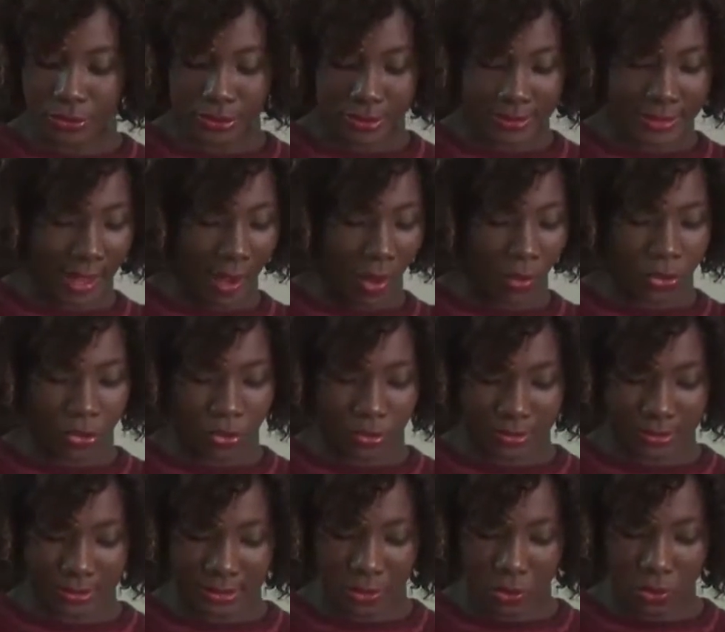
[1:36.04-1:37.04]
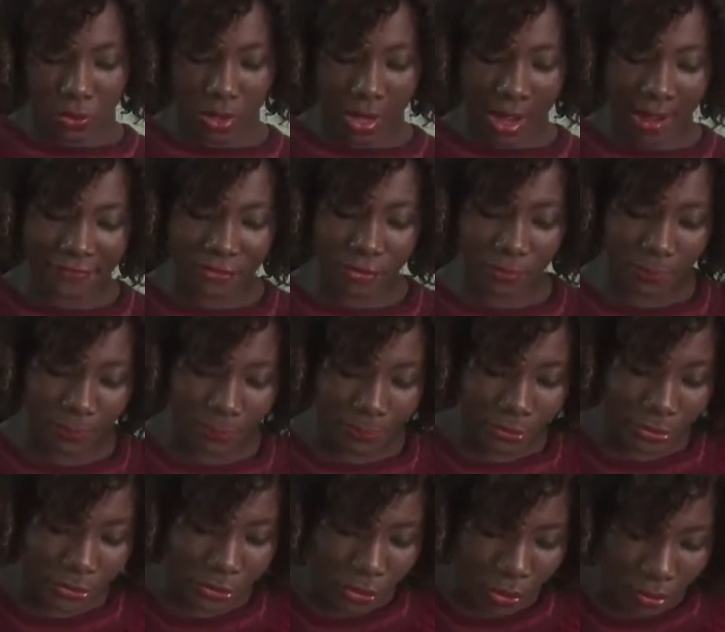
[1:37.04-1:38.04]
Now you have to
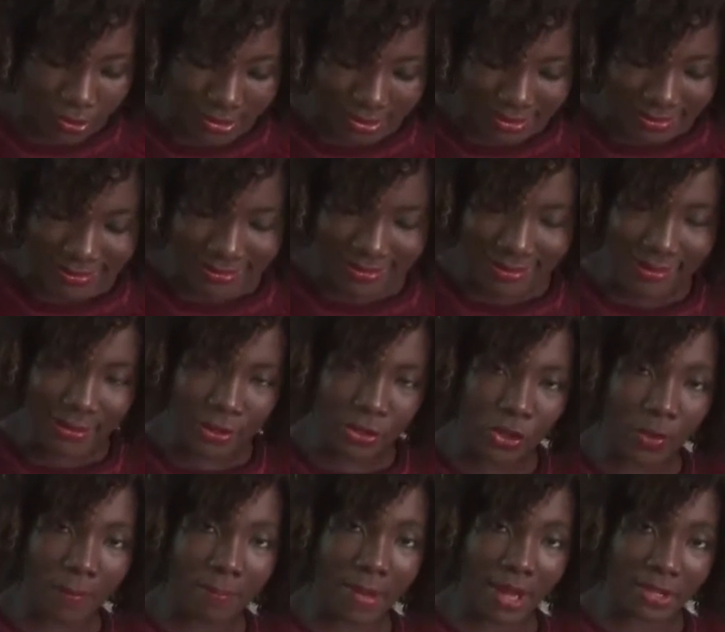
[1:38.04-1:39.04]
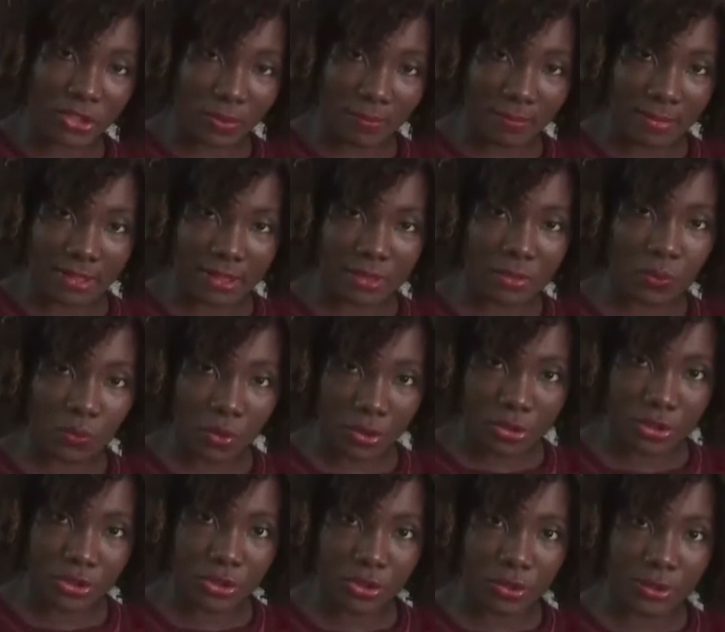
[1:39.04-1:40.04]
note your measurements,
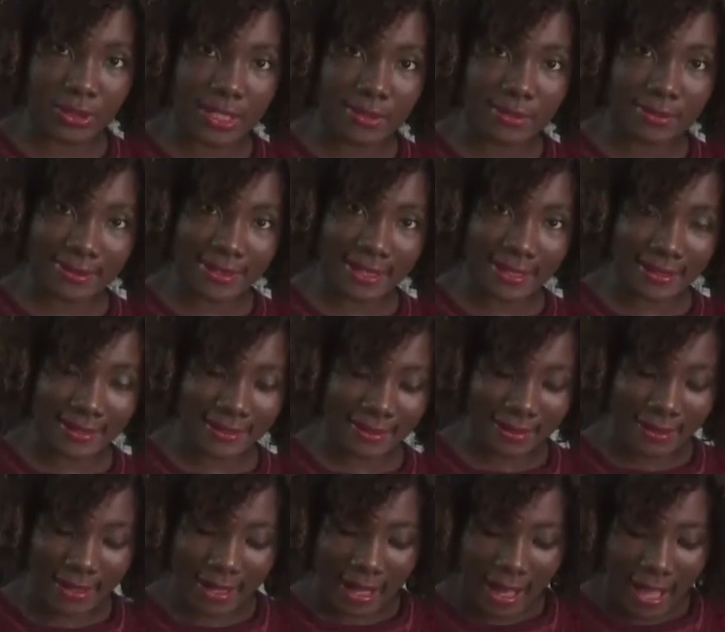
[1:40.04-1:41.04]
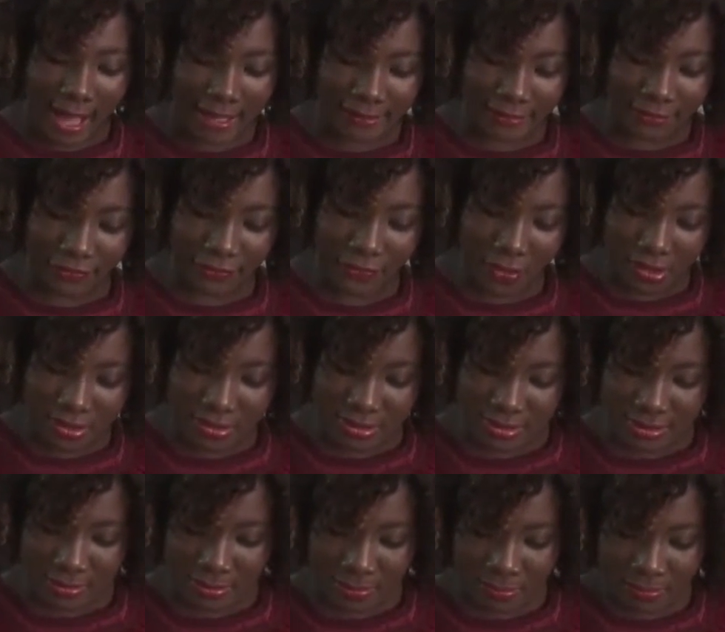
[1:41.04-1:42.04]
what you need to take, and the
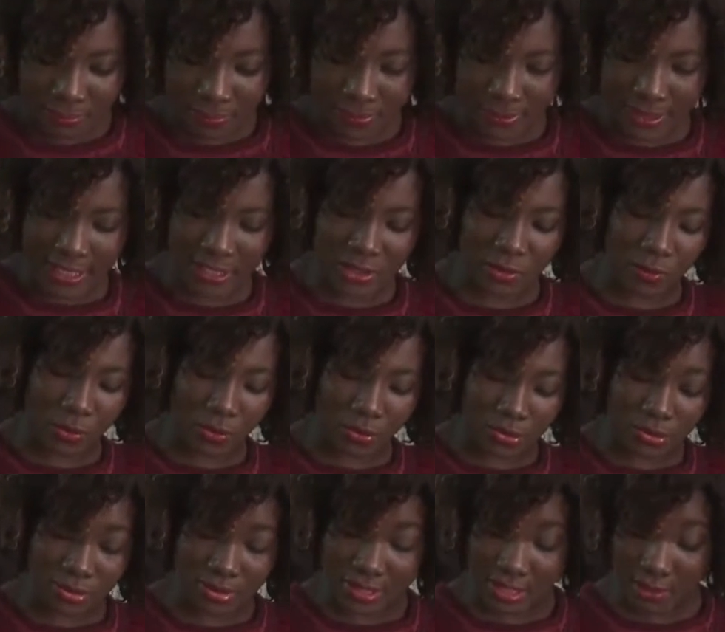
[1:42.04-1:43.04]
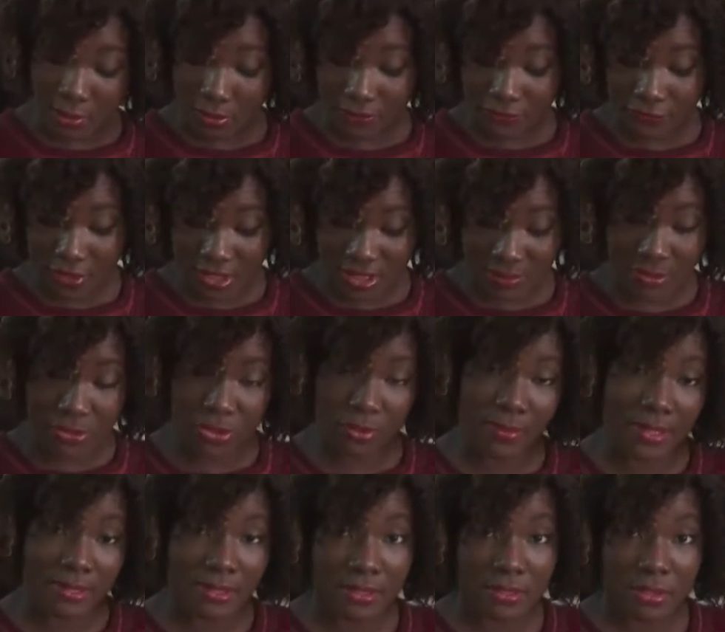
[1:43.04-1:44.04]
first place we're going to take, or the first
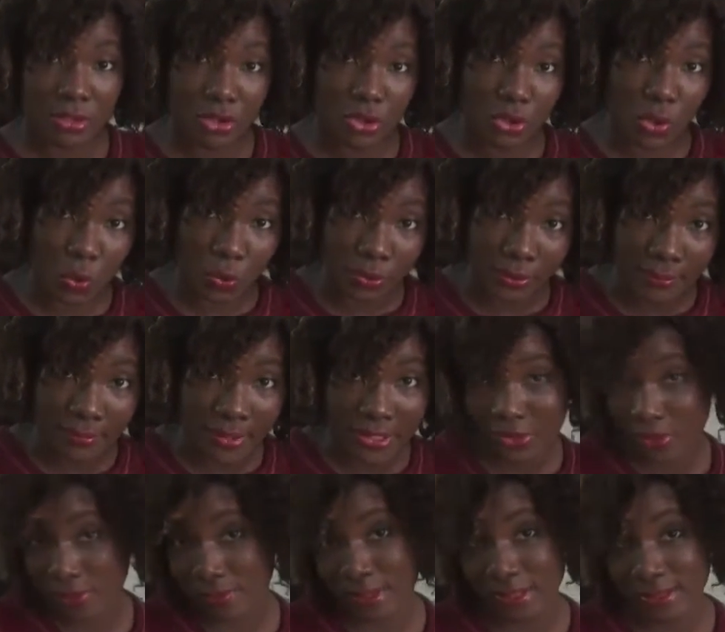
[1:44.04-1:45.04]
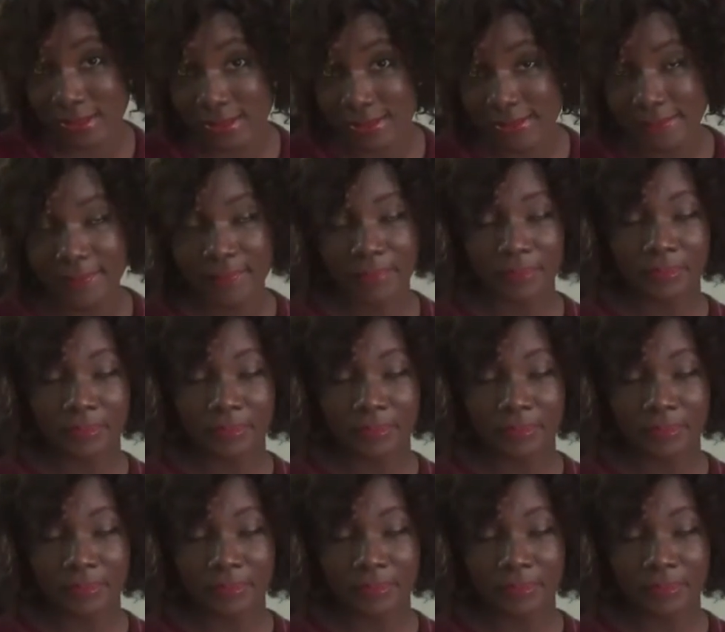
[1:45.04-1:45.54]
measurement, is the shoulder measurement.